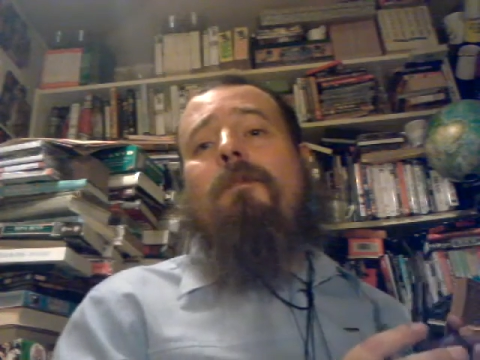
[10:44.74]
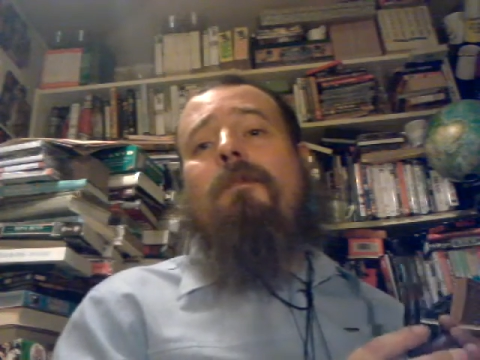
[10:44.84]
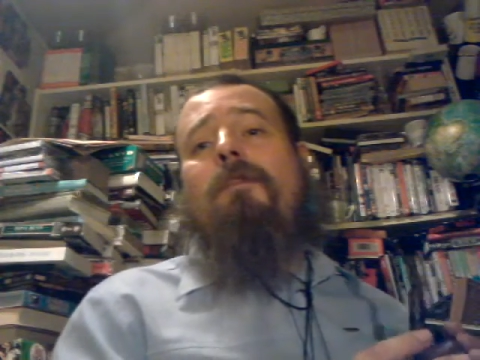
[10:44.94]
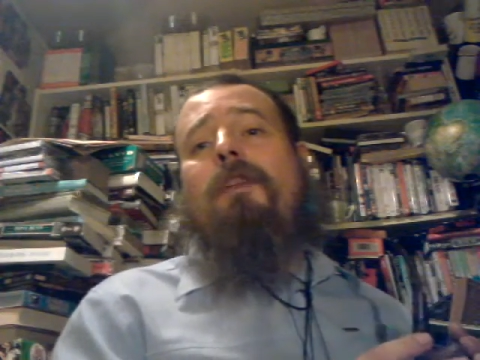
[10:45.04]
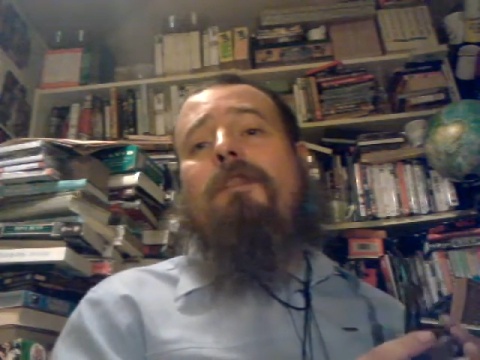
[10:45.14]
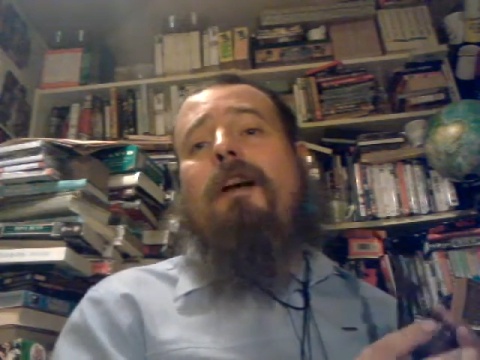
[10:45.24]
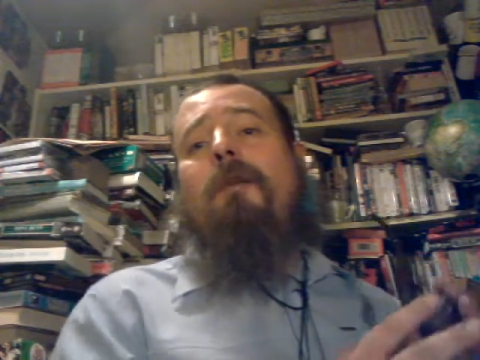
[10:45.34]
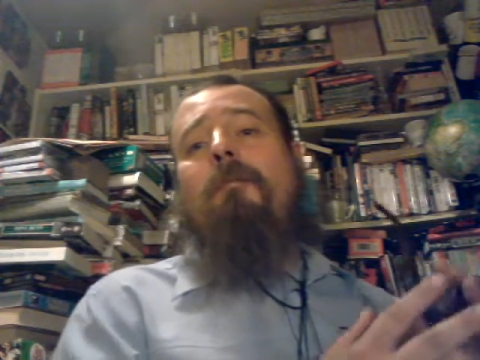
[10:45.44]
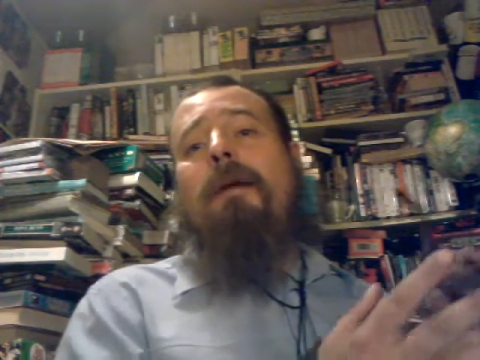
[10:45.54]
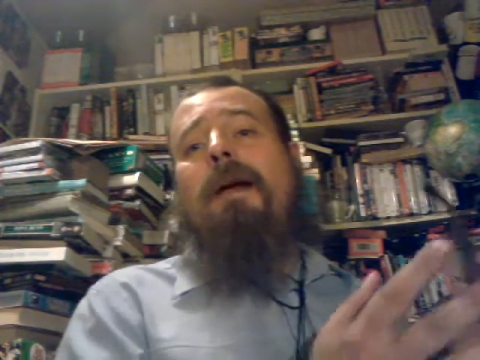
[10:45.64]
There's a whole
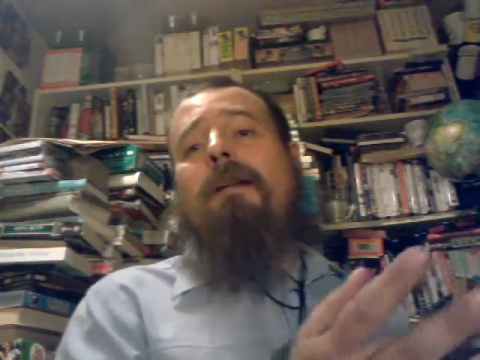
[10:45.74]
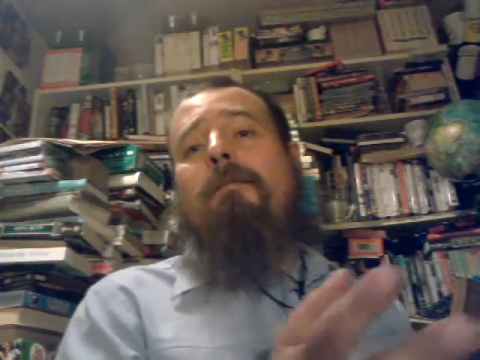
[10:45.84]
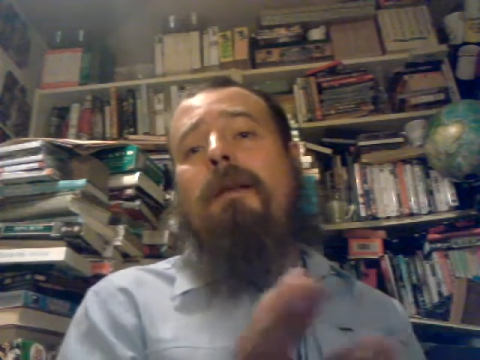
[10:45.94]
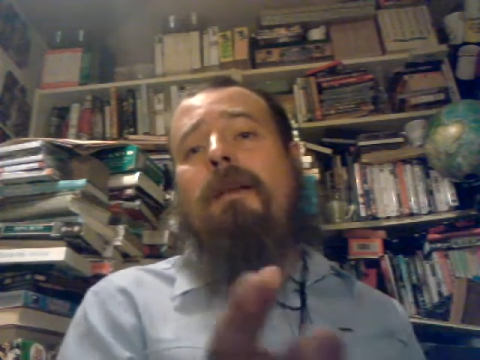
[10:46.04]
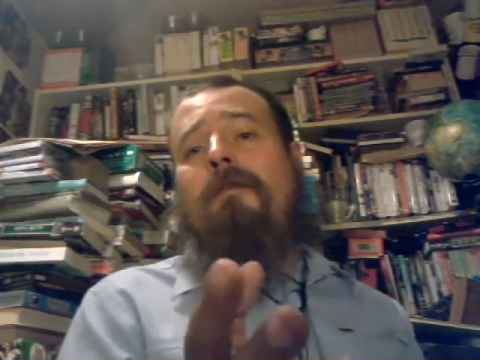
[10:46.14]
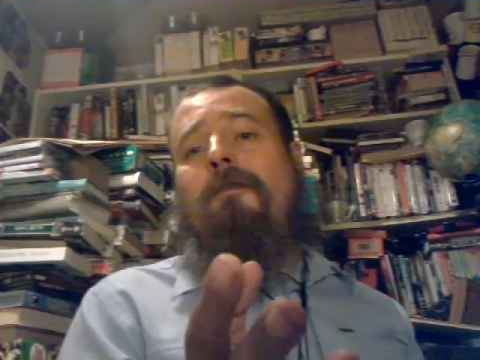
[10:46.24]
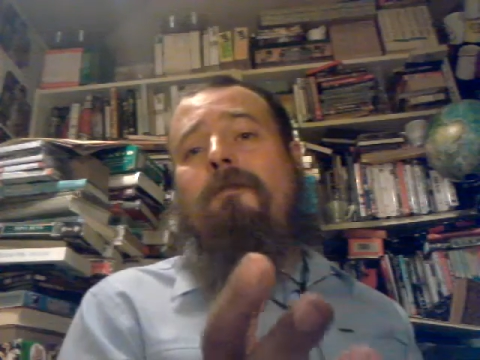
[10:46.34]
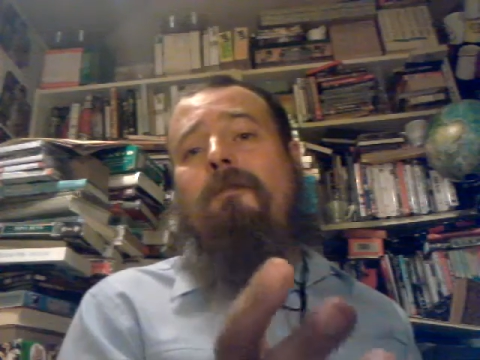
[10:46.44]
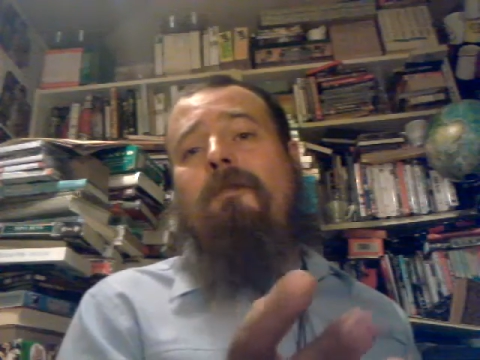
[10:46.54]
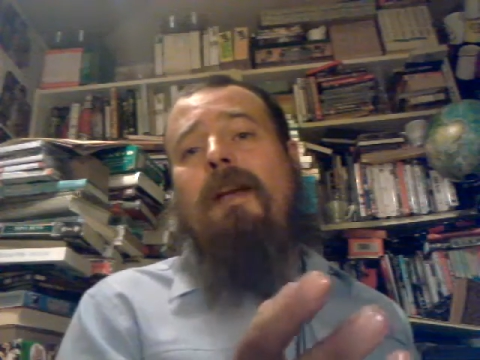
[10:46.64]
panoply of
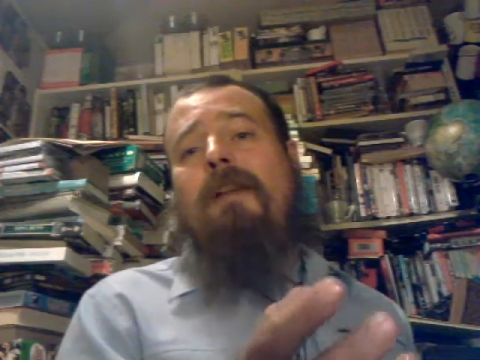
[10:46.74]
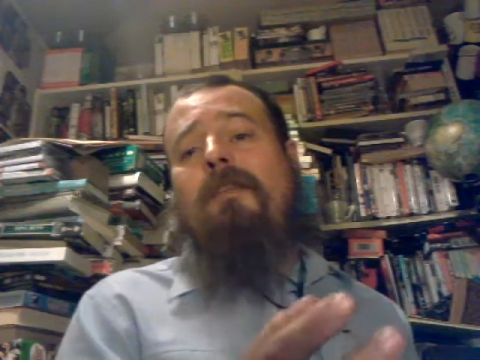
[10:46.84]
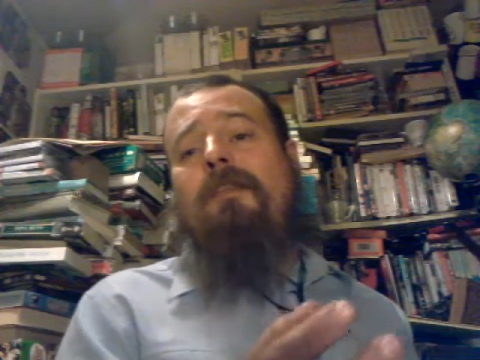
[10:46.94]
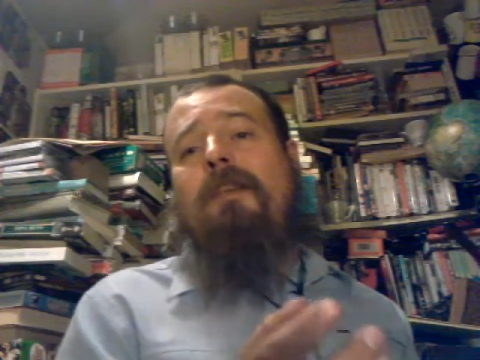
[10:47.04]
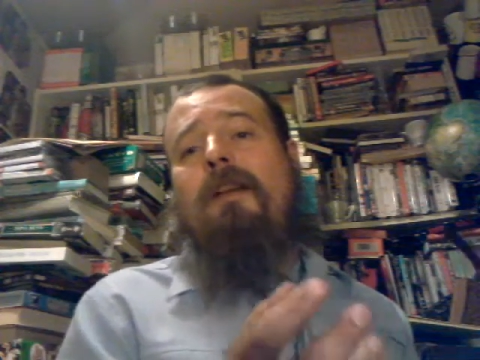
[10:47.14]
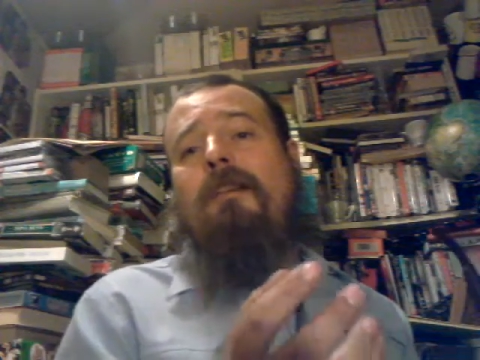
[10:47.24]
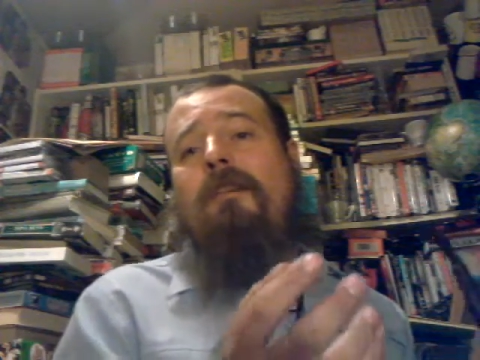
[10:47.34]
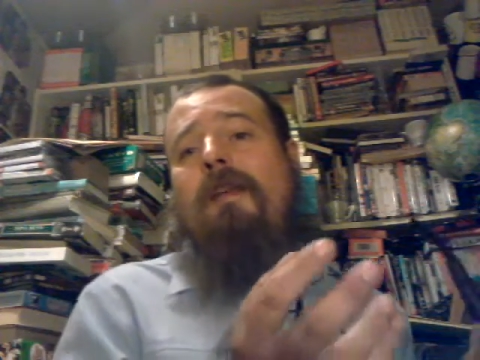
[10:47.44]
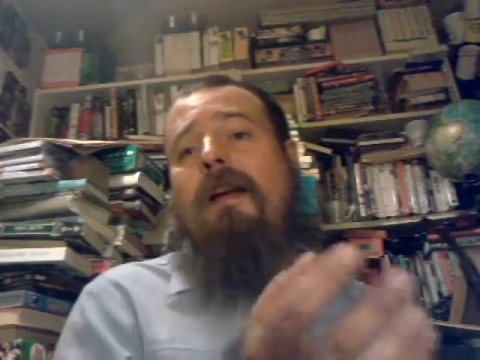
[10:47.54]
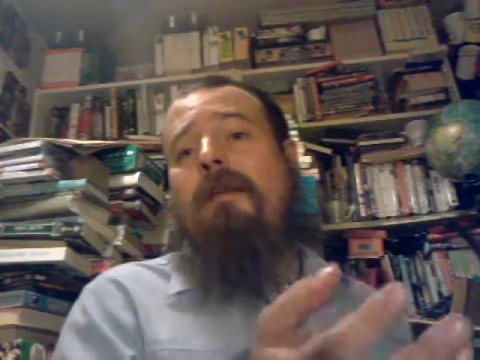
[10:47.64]
flavours that are
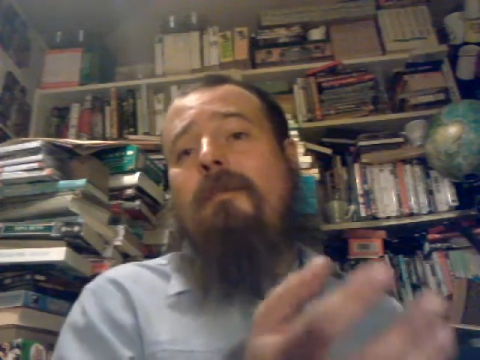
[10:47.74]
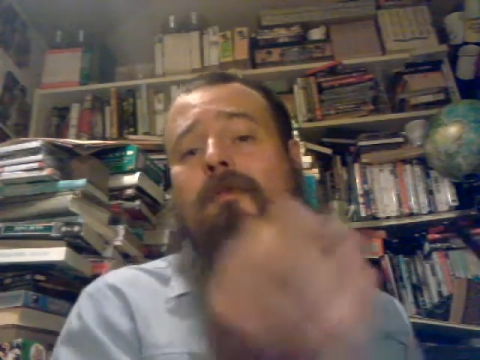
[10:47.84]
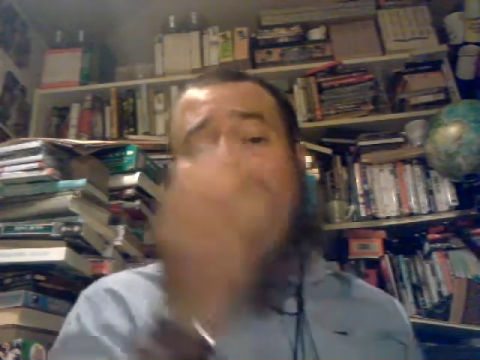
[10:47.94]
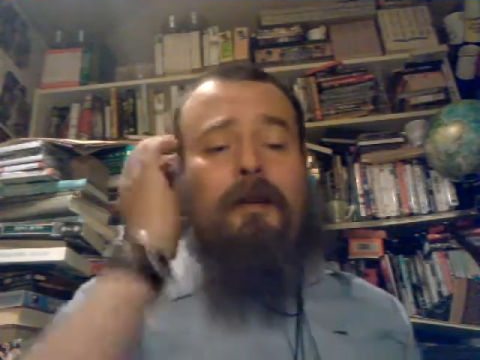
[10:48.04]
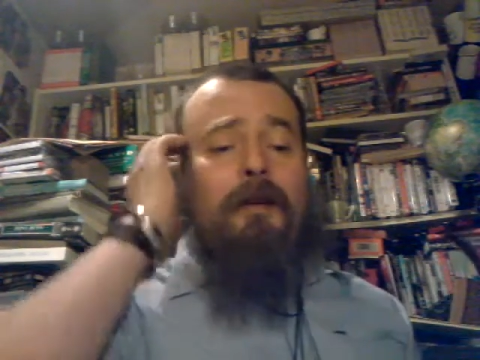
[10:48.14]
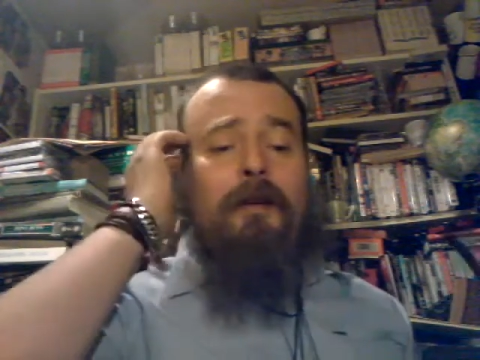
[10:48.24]
available to you.